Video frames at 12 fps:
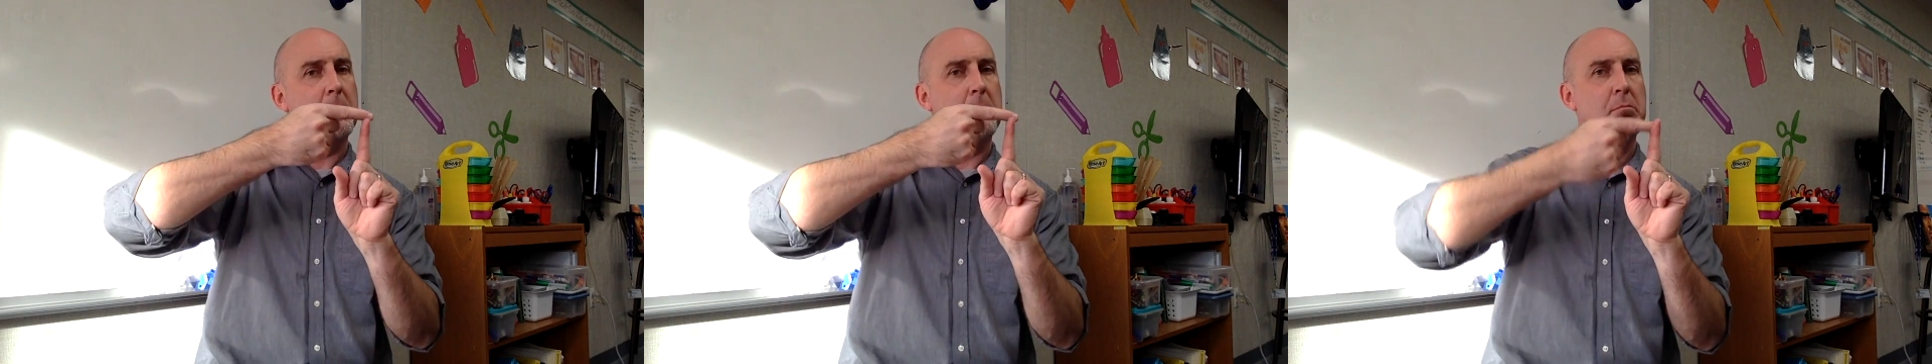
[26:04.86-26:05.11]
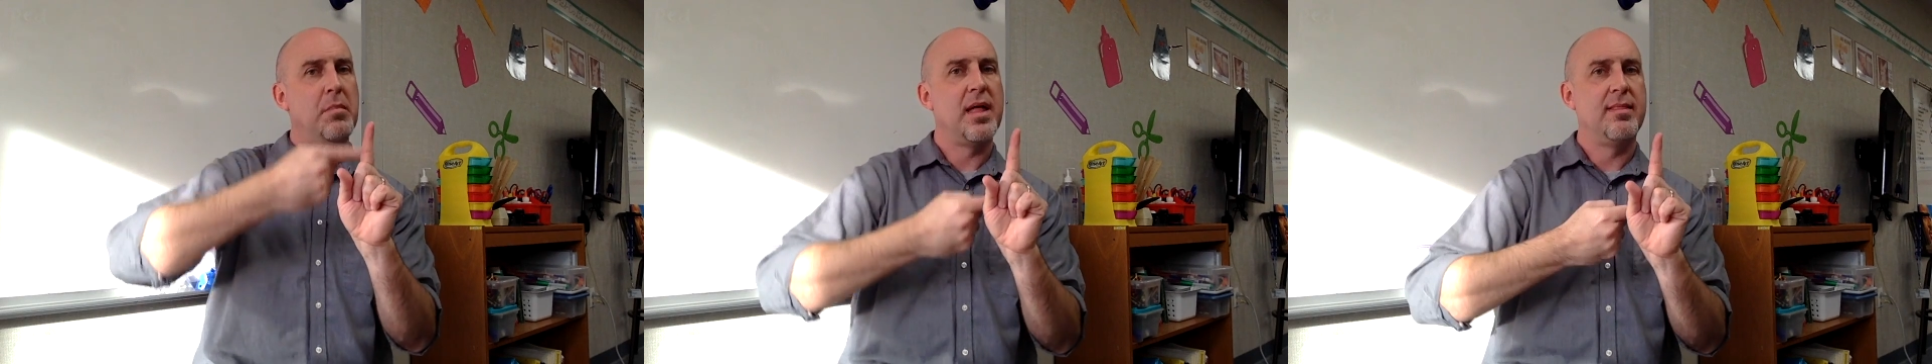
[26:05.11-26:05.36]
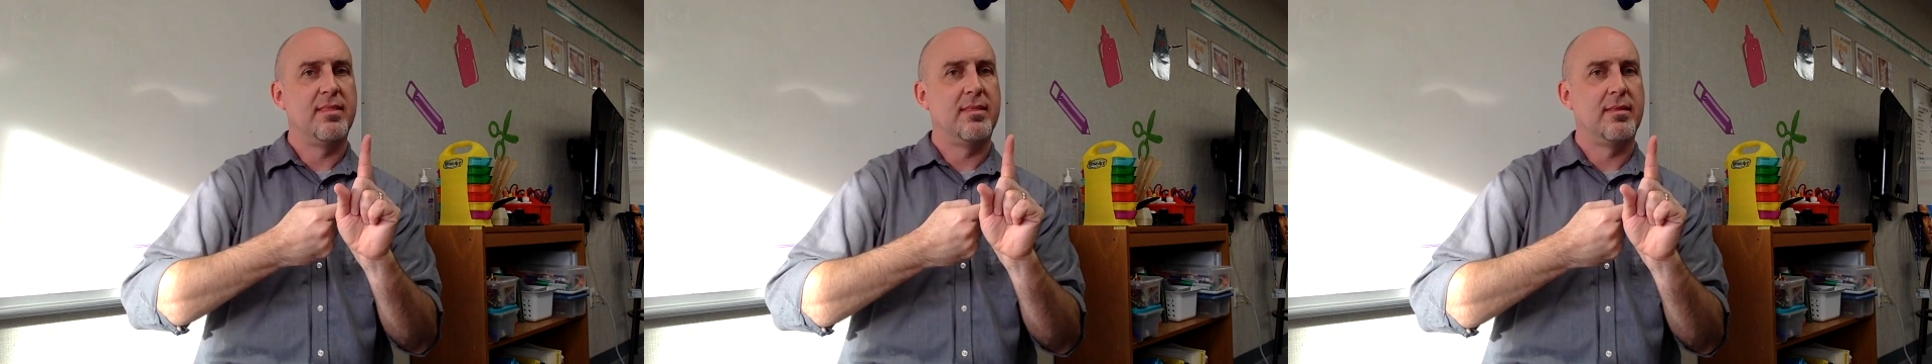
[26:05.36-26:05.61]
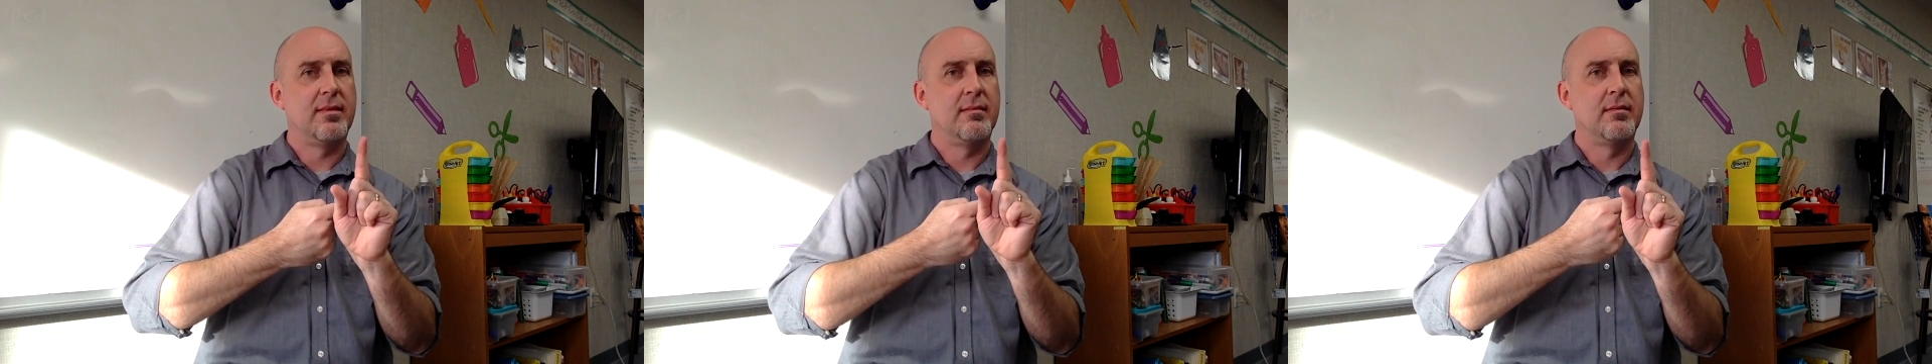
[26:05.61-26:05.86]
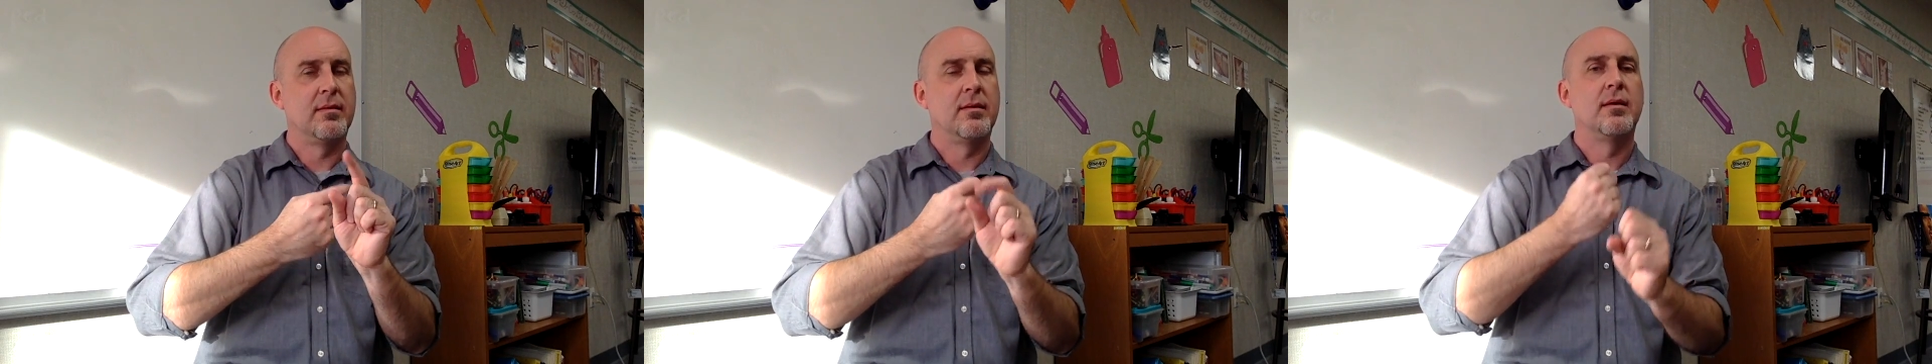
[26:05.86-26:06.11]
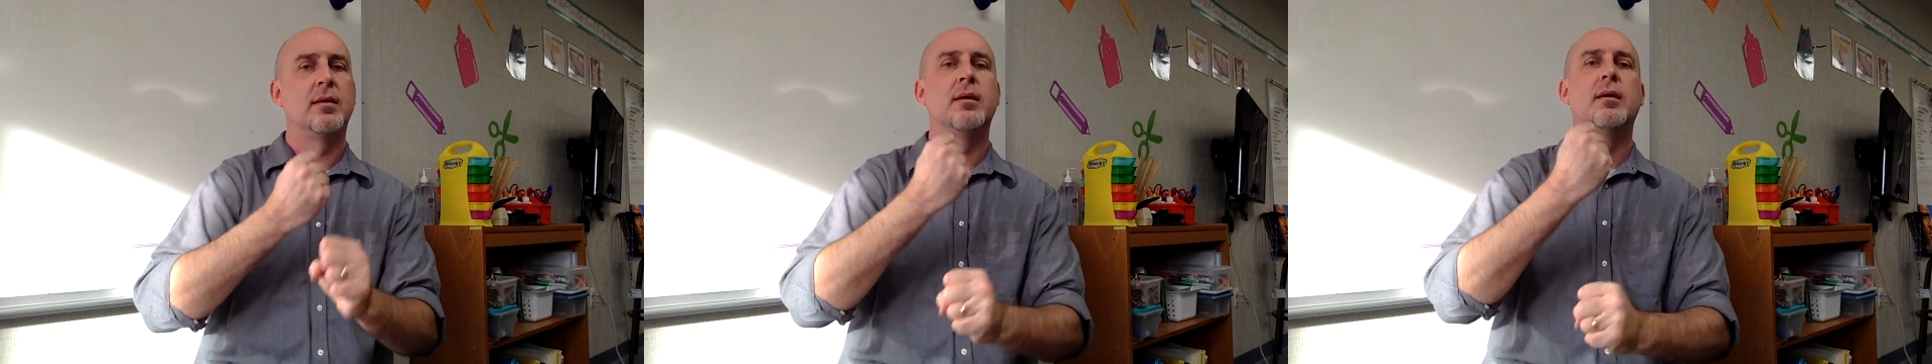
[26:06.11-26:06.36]
month,
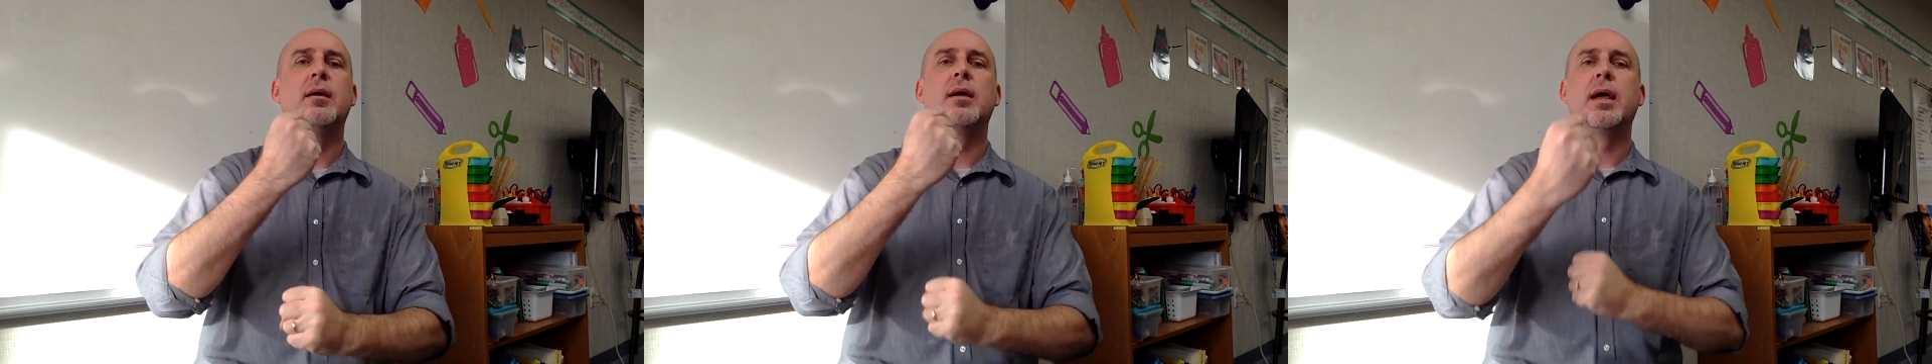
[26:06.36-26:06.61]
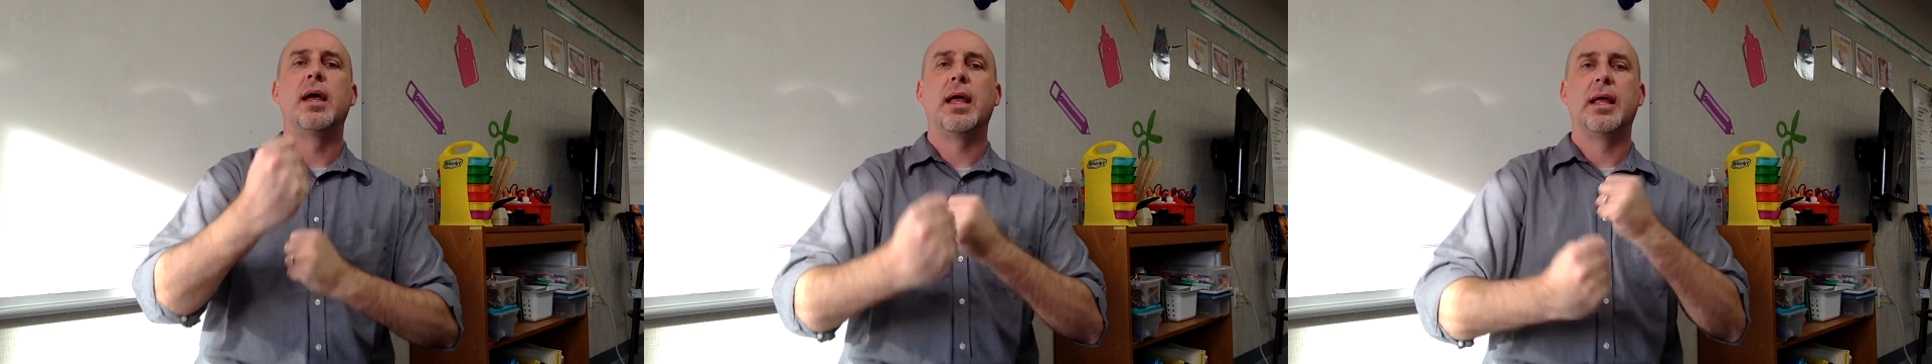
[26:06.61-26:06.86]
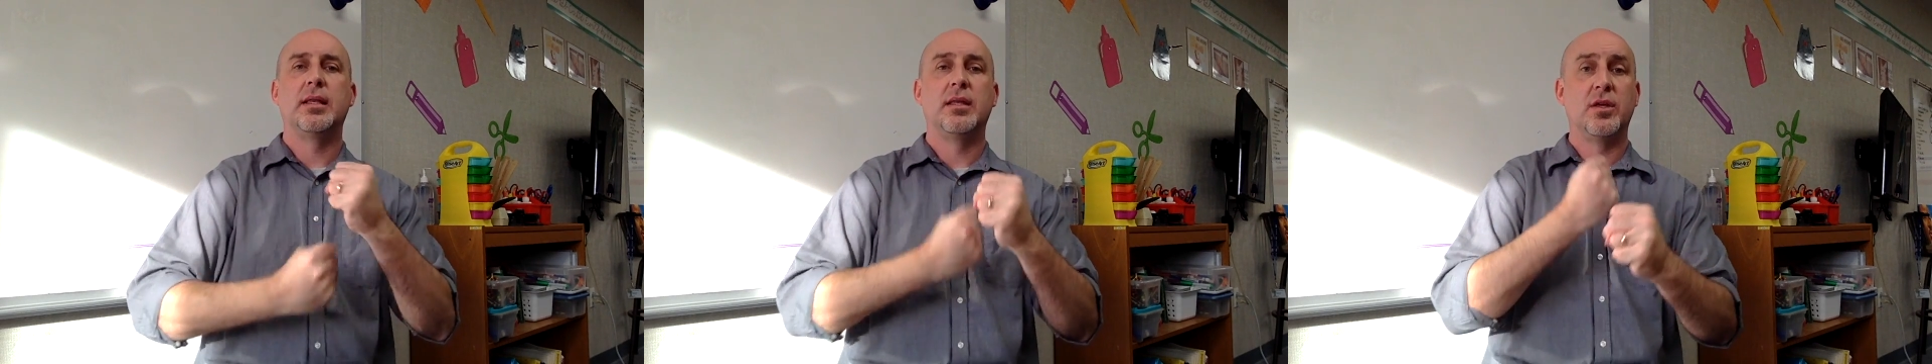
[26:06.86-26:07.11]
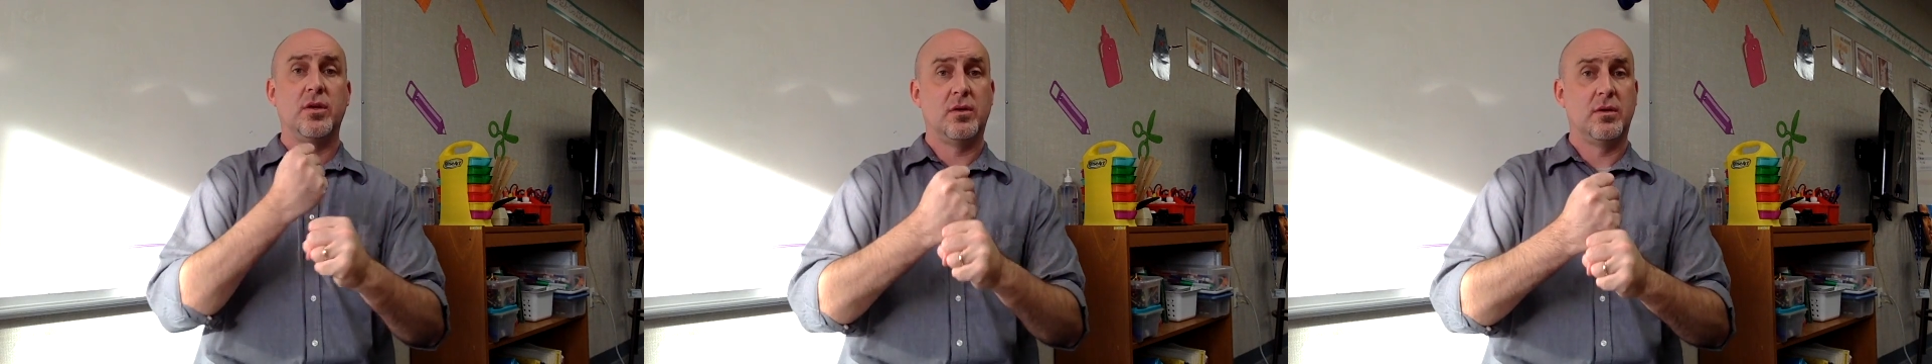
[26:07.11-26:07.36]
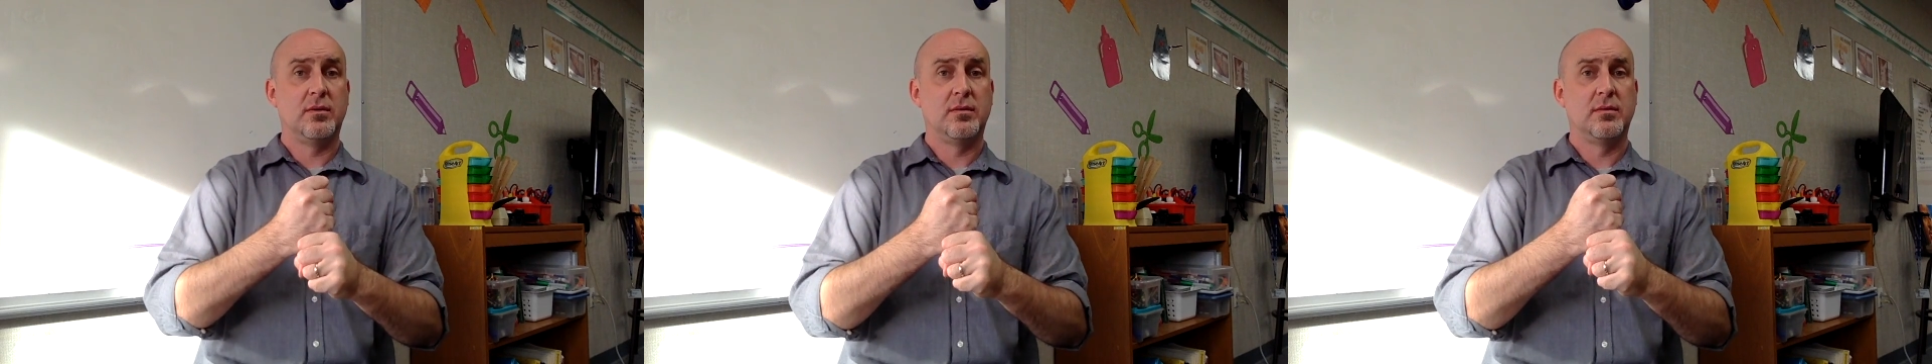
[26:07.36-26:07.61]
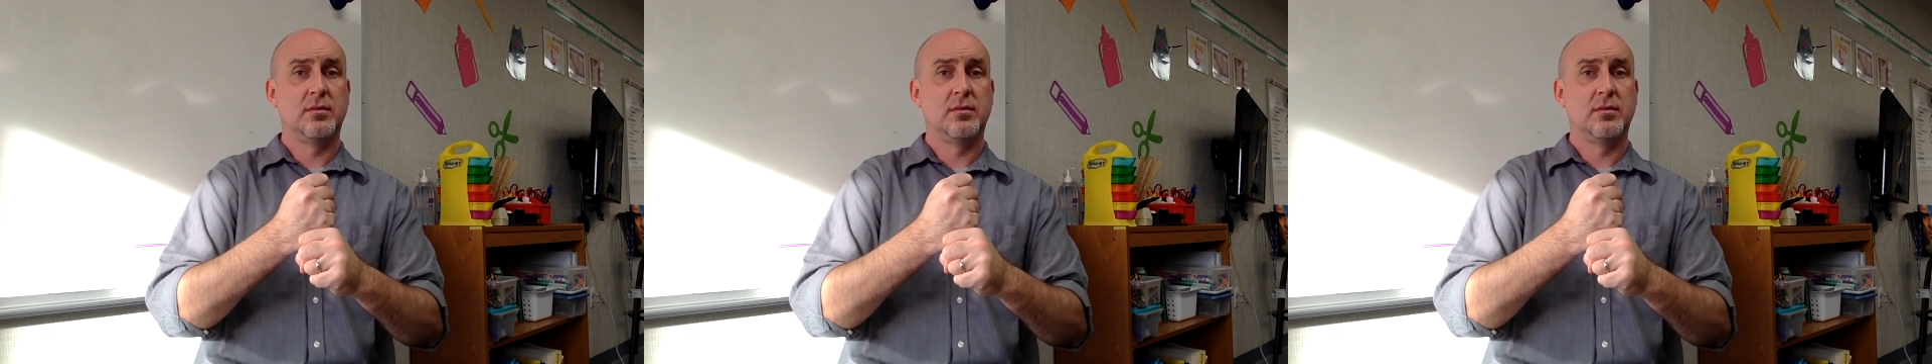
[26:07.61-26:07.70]
and year.